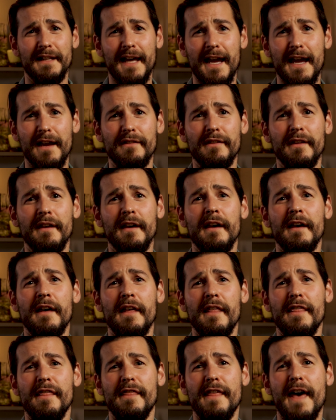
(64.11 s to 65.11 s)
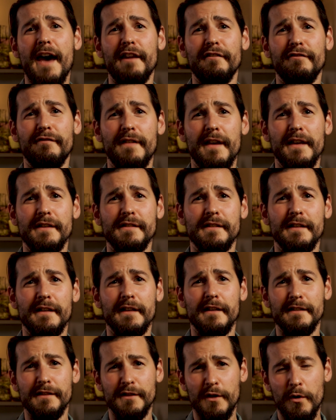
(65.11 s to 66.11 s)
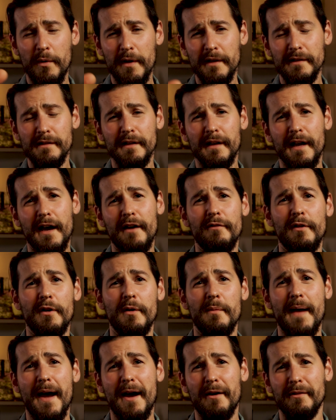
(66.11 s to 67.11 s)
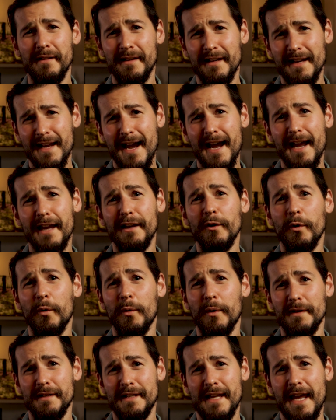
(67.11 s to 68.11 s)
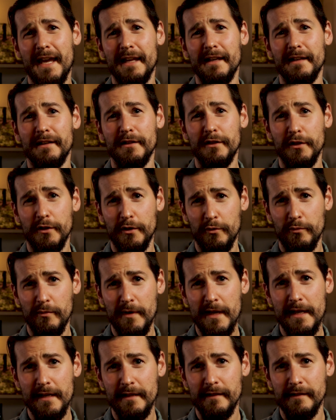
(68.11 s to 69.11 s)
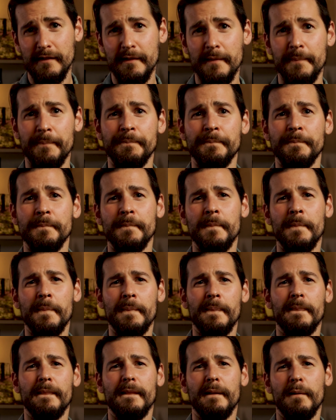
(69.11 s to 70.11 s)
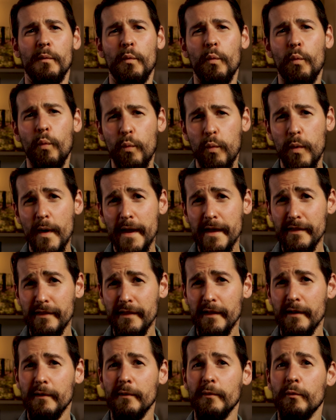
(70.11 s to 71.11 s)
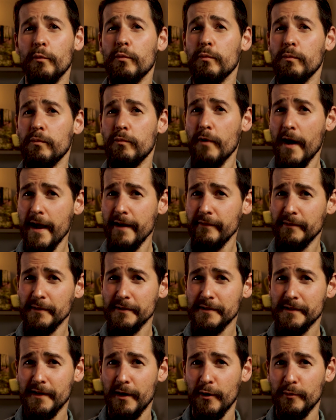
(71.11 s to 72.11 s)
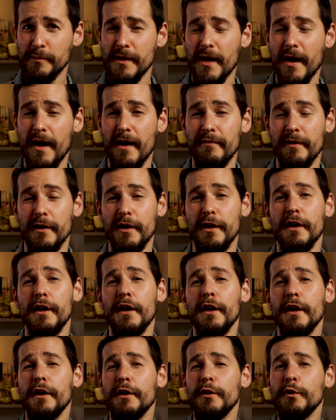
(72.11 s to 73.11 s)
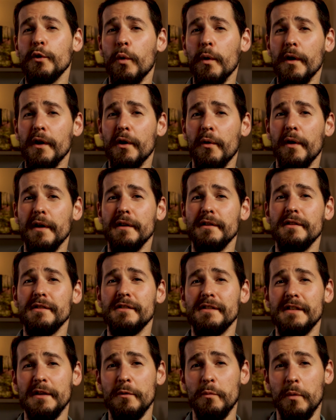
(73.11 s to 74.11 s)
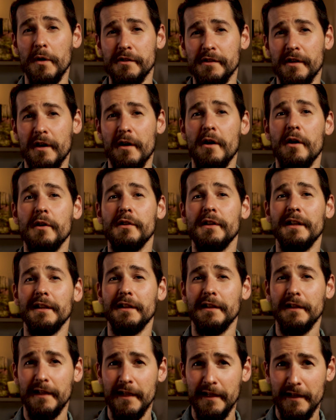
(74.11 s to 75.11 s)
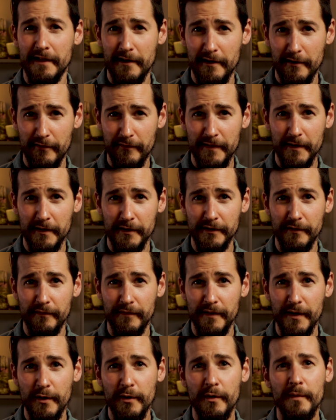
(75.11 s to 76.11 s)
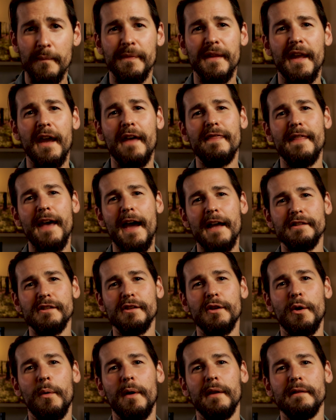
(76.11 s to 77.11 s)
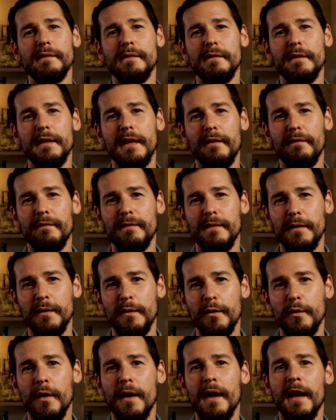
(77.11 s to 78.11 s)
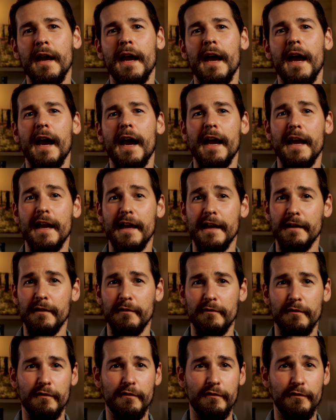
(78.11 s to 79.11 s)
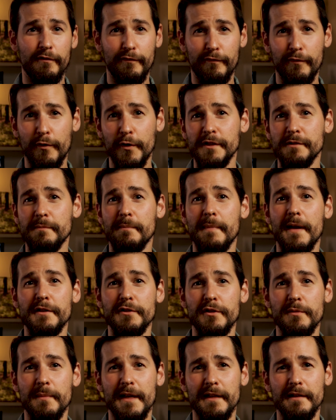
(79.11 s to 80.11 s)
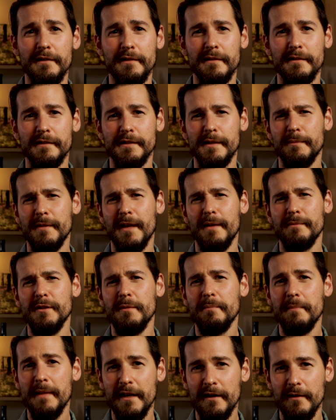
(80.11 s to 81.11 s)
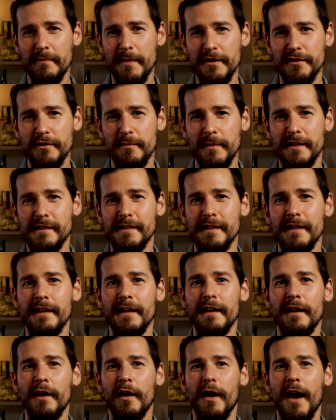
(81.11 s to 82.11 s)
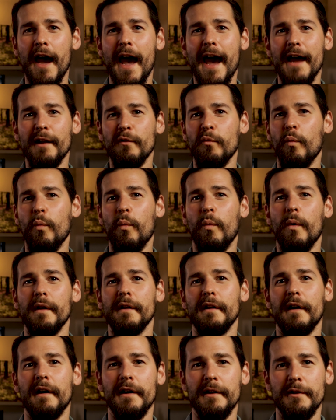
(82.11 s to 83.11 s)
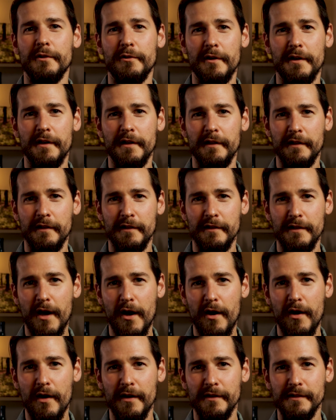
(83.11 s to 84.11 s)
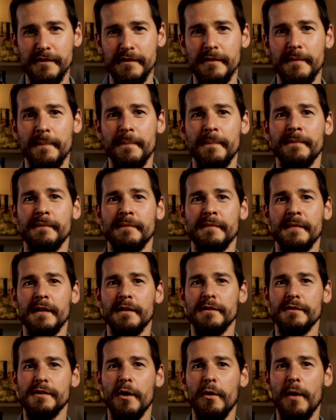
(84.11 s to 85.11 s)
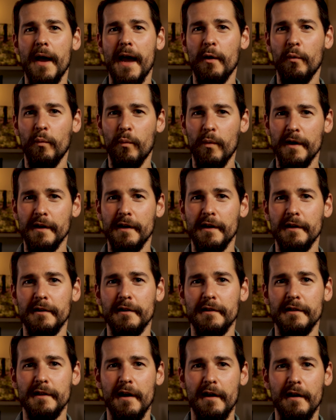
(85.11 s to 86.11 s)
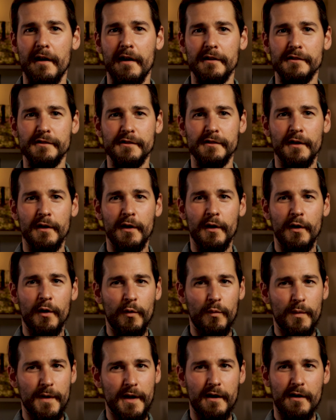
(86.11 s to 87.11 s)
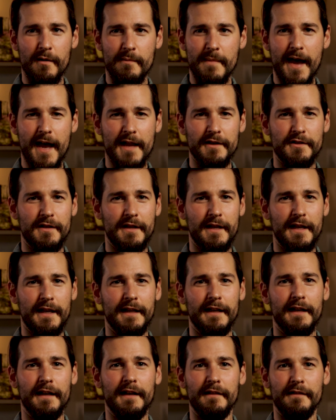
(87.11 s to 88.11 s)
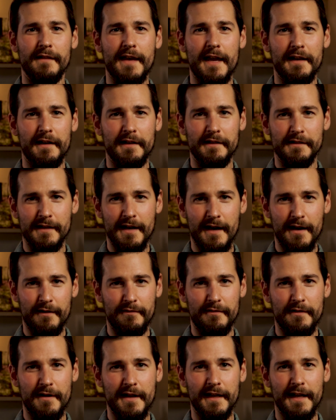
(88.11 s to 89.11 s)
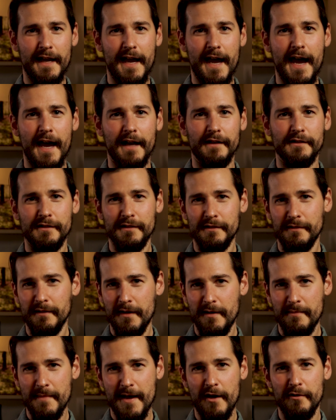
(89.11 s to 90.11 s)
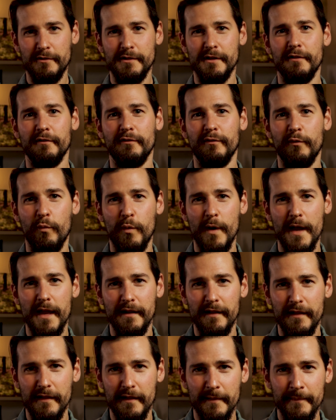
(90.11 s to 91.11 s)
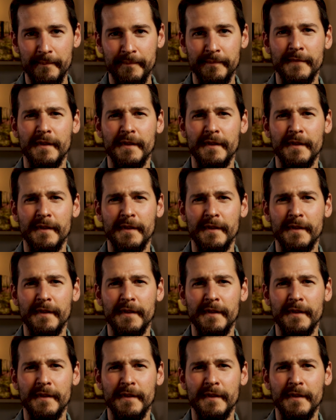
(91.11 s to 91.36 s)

length, that fist is going to cover about 9 or 10 degrees. With rifle scopes, however, you're going to see what's called linear field of view, and that's going to give you a foot measurement, sometimes a meter measurement, at 100 yards. So at 100 yards, we are imagining that it is covering X amount of width.